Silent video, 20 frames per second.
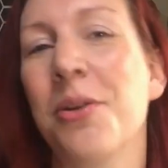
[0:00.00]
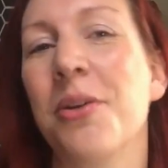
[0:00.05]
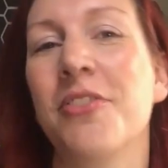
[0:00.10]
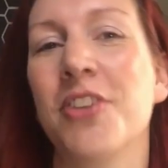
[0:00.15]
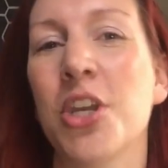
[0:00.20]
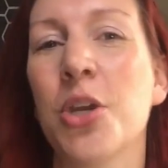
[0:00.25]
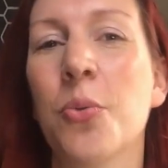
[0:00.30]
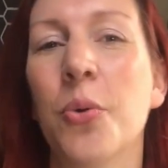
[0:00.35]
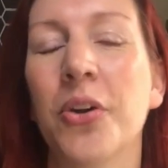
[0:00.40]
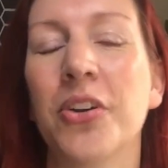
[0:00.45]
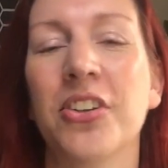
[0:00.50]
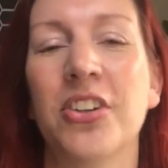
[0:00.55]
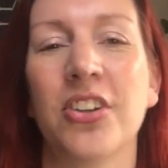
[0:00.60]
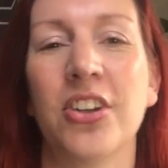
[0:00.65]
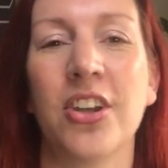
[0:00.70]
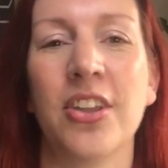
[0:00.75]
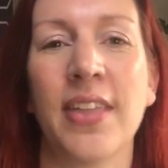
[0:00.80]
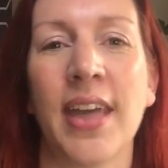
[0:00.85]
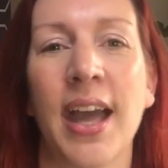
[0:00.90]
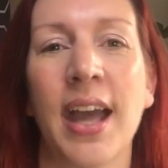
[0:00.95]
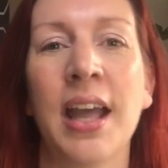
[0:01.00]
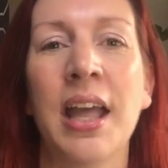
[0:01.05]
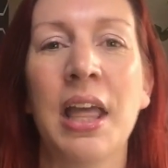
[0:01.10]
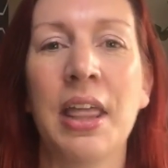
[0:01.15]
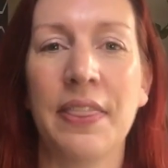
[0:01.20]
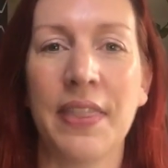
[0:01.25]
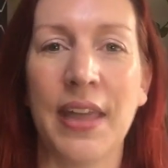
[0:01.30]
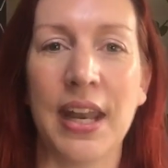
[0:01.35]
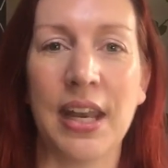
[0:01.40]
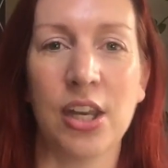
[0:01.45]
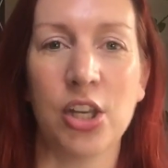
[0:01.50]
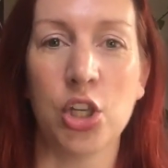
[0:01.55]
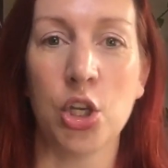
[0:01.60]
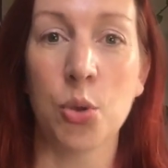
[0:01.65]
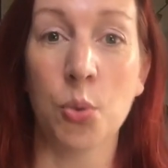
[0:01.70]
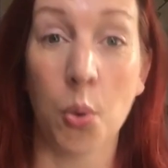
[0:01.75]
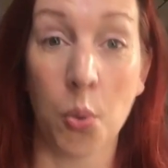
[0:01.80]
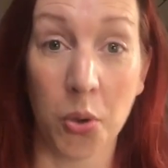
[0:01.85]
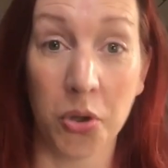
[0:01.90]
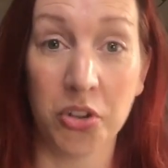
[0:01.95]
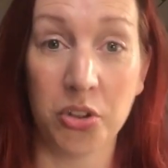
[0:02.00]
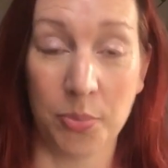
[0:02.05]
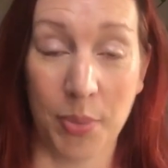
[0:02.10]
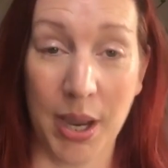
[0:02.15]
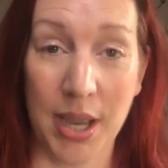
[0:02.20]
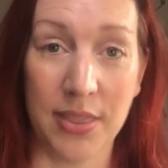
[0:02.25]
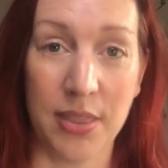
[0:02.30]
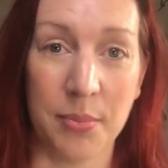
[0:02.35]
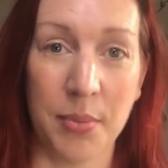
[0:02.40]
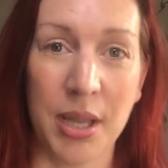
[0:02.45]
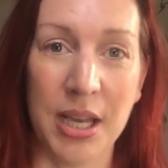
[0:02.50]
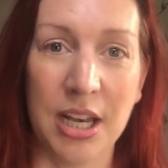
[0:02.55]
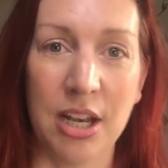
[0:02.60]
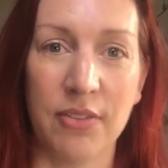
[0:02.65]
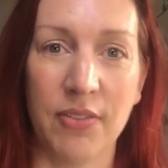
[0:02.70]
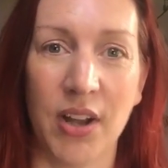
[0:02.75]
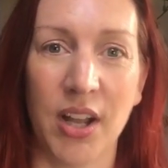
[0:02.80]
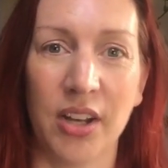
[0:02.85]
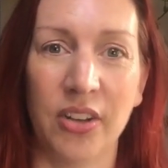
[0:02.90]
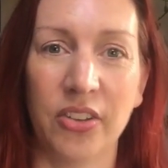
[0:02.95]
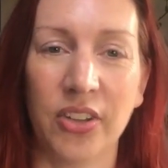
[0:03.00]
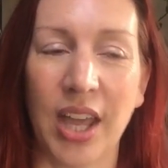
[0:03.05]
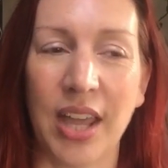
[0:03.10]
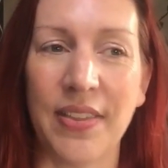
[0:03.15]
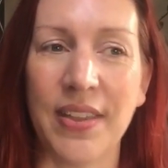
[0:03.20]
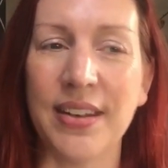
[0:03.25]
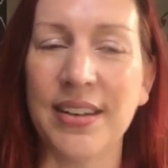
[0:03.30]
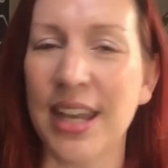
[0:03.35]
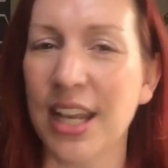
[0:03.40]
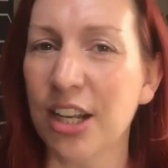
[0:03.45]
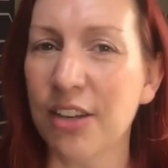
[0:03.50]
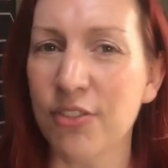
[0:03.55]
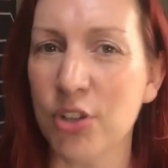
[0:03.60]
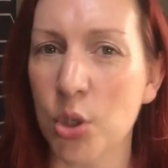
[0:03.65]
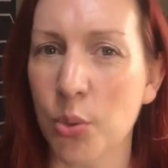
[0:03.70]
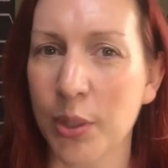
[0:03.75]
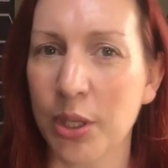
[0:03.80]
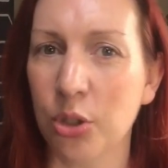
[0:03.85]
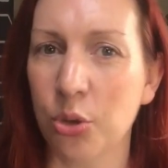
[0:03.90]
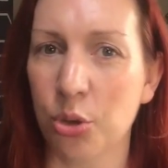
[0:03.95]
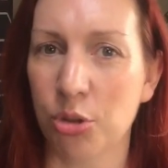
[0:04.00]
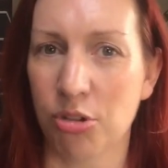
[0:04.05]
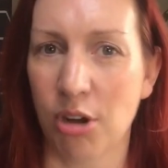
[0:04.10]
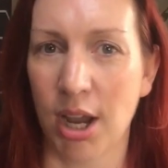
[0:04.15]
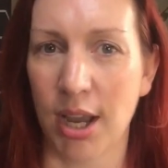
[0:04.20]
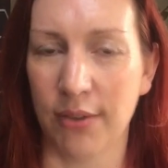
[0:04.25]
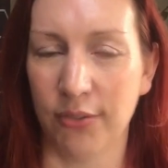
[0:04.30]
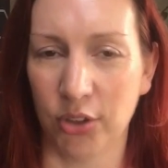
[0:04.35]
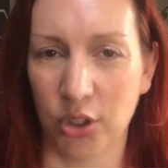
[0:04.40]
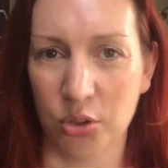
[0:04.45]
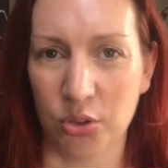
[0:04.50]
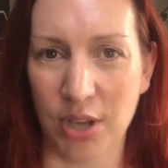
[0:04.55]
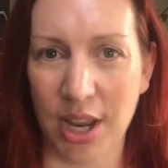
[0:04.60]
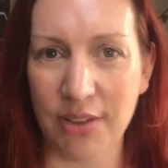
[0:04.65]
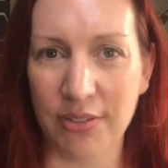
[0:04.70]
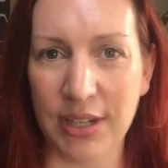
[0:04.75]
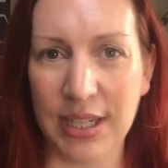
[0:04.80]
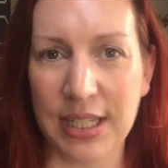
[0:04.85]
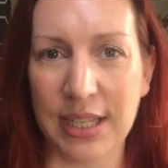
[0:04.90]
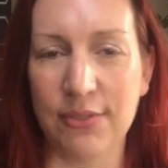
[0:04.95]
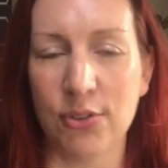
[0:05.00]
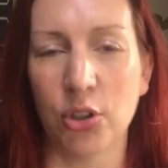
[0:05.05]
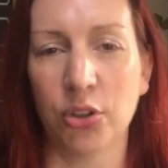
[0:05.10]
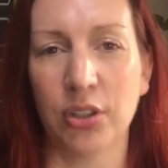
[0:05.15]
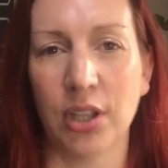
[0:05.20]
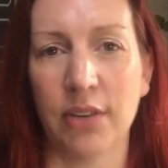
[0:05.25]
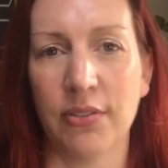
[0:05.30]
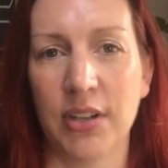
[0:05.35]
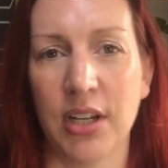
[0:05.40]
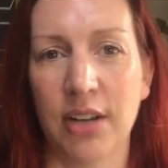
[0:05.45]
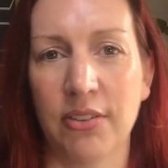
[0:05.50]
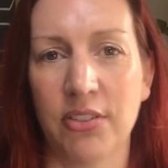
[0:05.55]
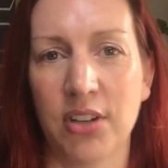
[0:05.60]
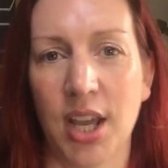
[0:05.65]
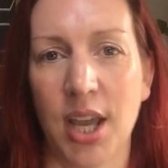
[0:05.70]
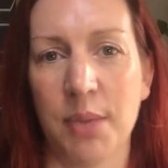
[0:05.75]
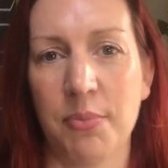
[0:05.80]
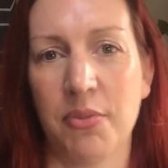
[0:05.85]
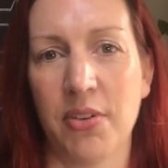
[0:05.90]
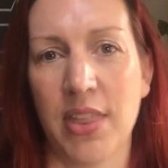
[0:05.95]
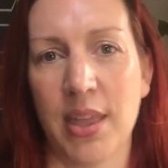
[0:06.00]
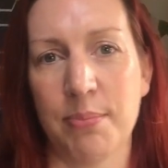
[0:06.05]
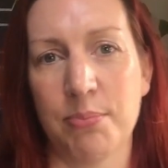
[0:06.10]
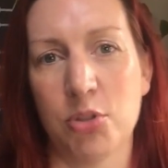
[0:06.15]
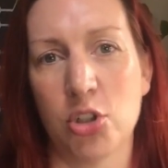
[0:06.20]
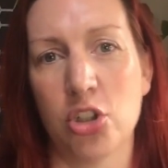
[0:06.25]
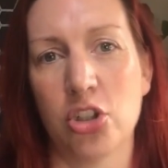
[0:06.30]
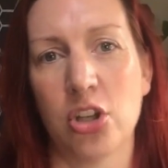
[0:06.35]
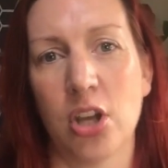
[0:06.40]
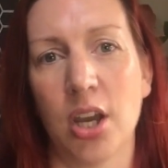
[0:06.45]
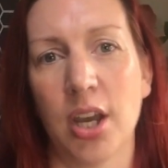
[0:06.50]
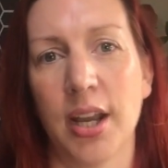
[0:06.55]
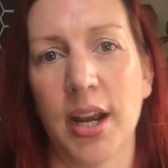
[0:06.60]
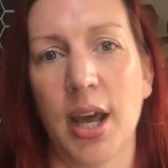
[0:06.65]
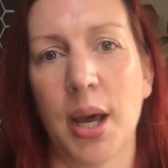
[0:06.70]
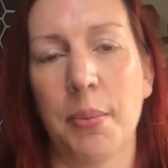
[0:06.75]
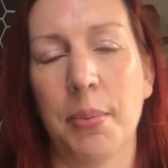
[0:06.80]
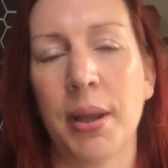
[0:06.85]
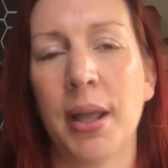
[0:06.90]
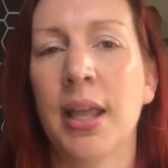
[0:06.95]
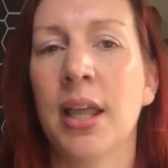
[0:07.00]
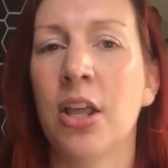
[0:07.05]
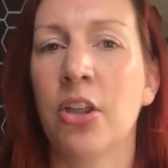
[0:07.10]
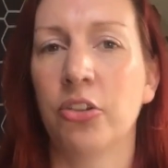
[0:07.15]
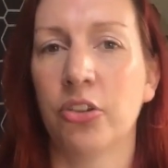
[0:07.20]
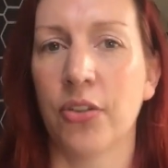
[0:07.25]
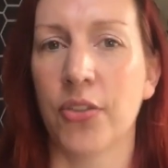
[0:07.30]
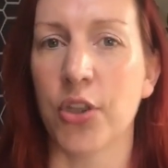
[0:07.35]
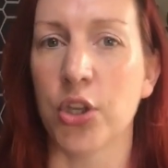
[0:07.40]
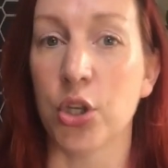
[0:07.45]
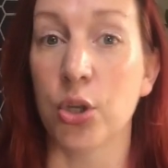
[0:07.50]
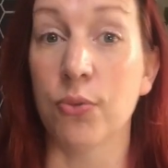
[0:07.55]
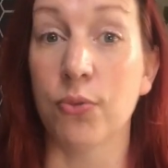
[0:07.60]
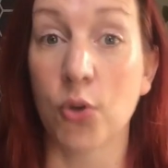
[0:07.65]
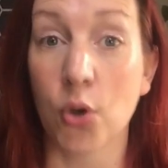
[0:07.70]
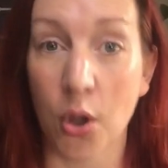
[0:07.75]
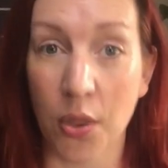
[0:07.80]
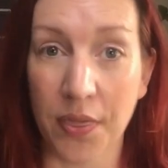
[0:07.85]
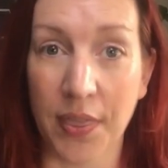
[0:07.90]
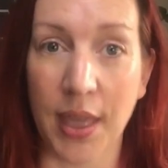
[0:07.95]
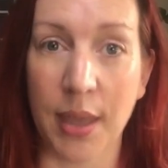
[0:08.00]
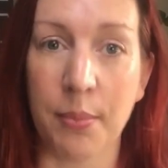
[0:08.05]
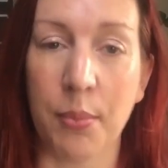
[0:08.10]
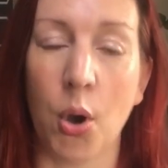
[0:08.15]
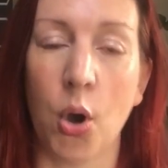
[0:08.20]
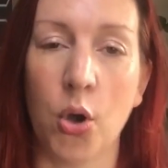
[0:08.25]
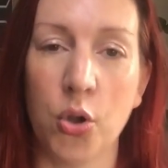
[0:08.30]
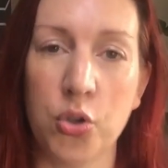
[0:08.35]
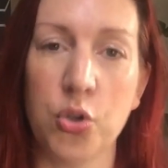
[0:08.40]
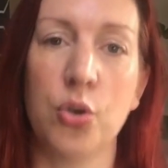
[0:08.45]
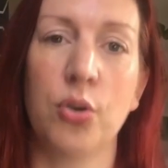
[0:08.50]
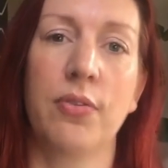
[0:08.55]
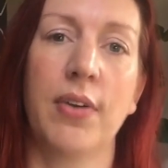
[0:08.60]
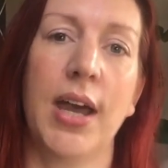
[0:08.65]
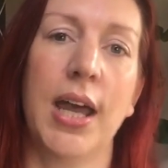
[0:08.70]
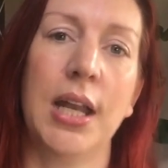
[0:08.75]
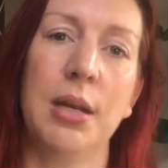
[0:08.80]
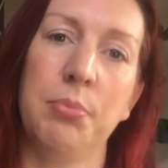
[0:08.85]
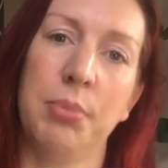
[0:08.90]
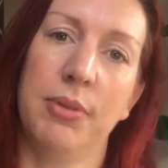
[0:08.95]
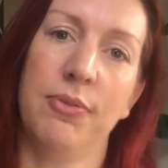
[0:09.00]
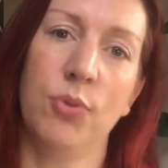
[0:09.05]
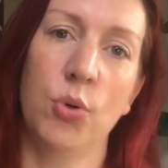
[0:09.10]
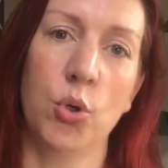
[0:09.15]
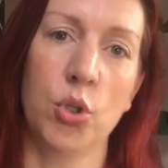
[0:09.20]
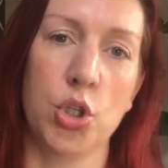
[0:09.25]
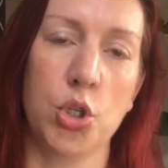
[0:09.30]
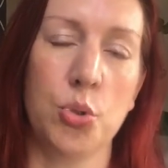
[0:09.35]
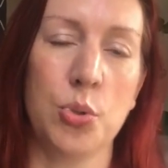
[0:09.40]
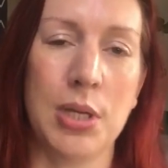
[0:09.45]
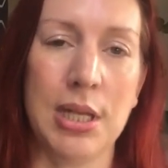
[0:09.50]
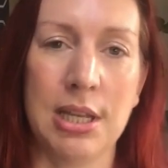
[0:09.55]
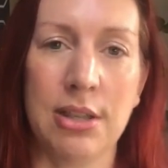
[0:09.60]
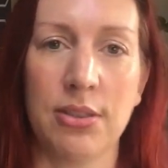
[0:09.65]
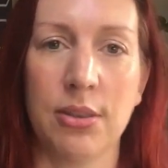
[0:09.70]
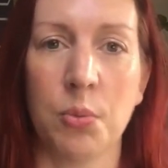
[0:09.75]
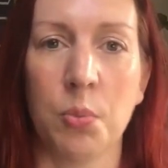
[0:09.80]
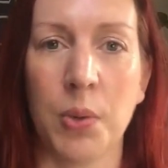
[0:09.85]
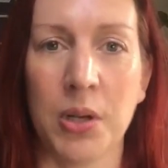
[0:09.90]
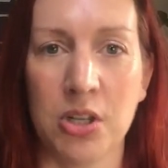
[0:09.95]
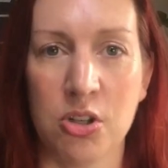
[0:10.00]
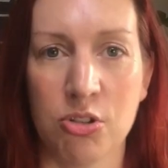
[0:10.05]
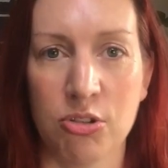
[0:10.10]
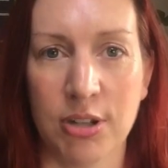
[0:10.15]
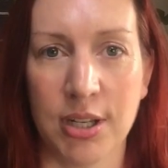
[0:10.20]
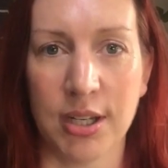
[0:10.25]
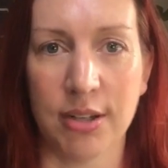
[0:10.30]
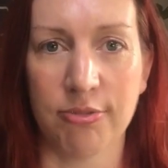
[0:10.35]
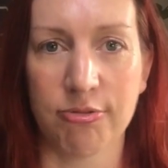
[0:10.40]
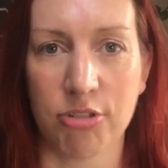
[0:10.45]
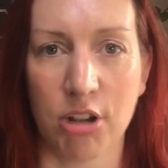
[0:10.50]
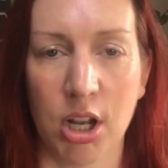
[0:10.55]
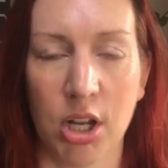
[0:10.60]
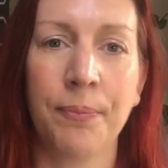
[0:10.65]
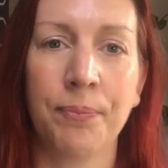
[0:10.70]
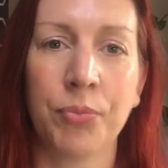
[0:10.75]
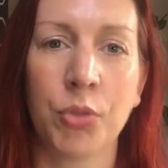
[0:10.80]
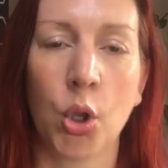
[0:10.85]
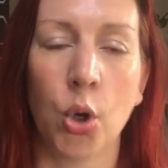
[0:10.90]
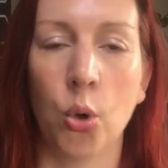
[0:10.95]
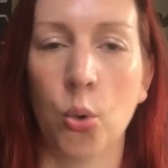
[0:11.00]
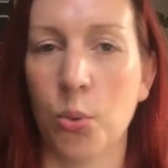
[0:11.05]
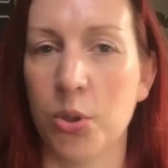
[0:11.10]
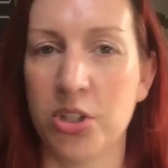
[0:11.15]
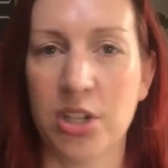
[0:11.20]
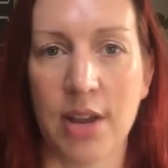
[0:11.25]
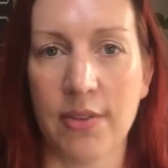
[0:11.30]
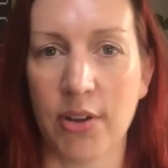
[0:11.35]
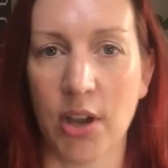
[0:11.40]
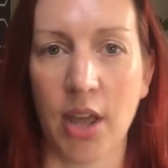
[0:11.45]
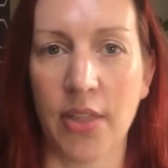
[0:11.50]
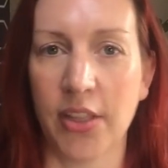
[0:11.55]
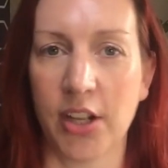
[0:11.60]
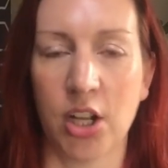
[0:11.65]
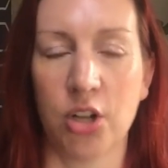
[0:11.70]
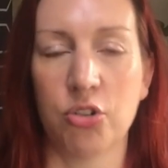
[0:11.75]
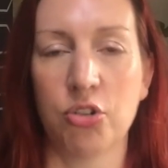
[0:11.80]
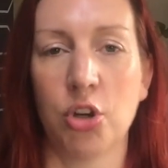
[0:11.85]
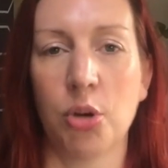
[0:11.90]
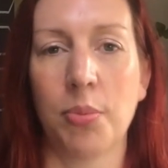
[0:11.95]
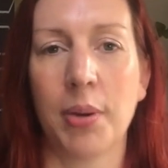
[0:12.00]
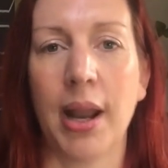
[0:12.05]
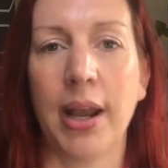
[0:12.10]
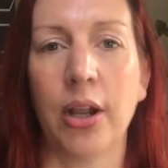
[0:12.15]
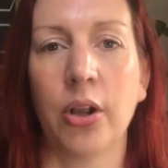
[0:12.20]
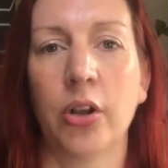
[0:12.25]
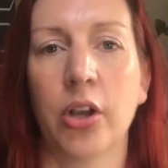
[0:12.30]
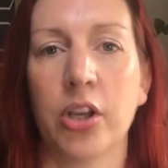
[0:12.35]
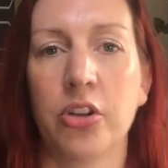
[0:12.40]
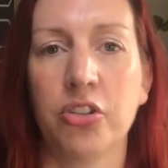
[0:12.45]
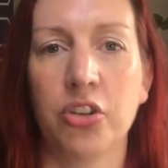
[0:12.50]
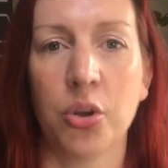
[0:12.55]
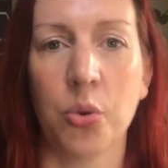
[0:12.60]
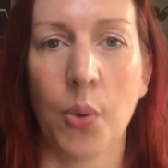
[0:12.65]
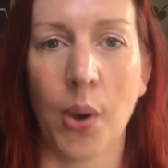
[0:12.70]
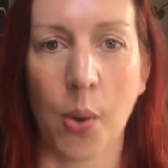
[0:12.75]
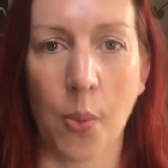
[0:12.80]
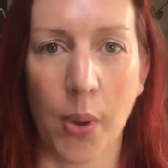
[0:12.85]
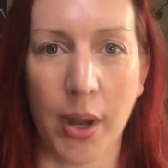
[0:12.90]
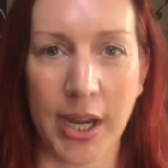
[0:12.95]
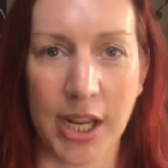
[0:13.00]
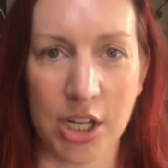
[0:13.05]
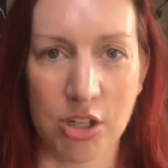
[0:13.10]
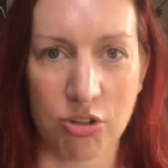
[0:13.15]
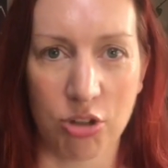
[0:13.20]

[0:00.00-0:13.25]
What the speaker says: If you want to do that, then you will want to buy them in advance, and they take a few weeks to arrive, so definitely give yourself enough time for them to turn up so that you've got them on your van before you need them when you're in France or whichever other country you're planning on going to where one is